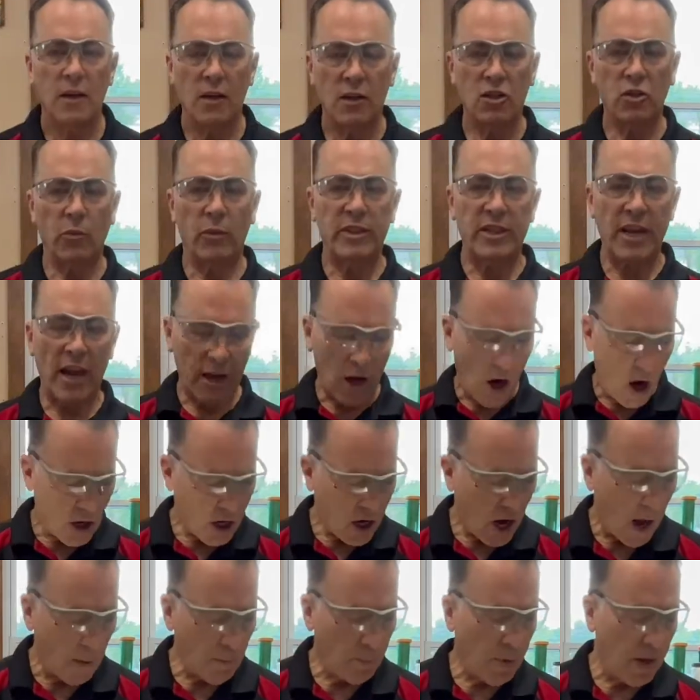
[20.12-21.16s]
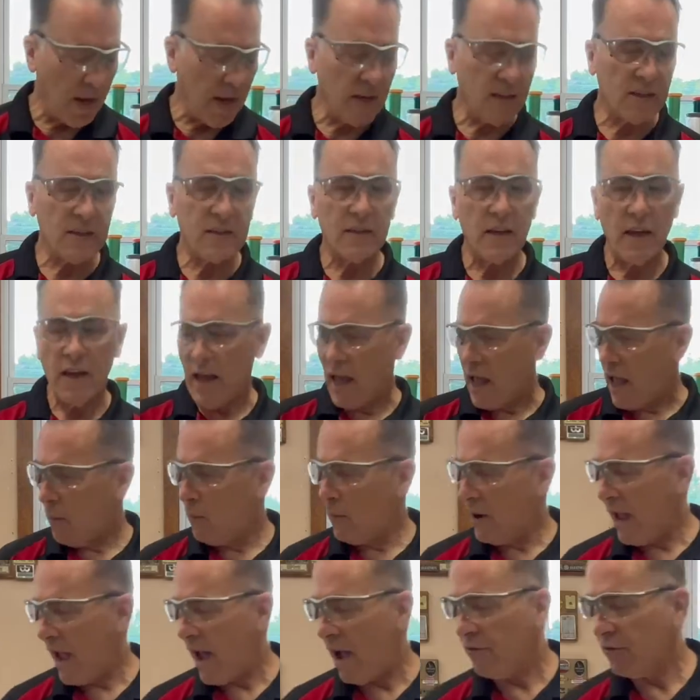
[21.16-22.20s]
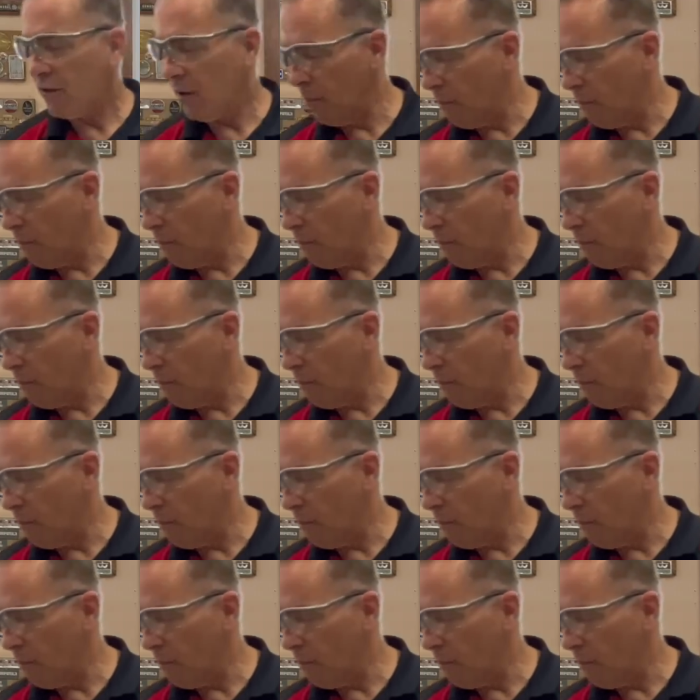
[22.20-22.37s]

So we take our cut piece and we have to